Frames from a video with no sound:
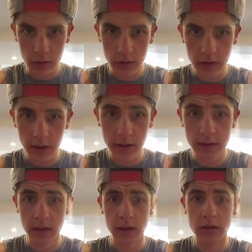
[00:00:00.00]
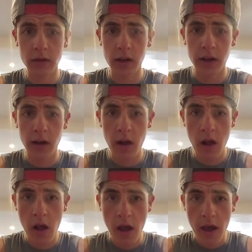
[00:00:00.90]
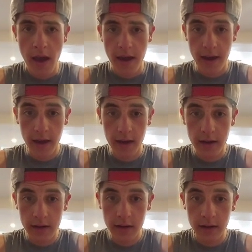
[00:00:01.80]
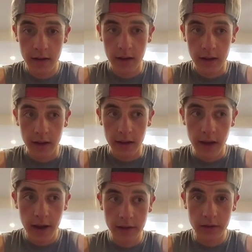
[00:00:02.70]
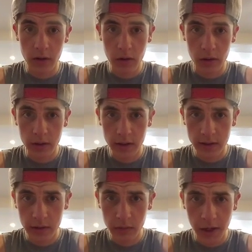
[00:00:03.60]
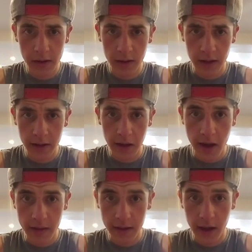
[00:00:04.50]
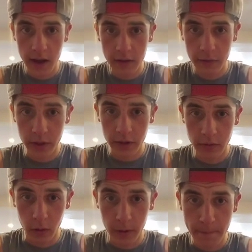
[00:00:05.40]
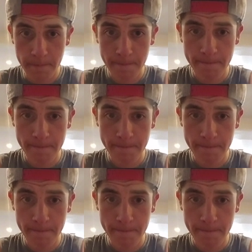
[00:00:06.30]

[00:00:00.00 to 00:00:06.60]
my core strength is getting stronger. And yeah, so this is what I looked like at the end of week 4.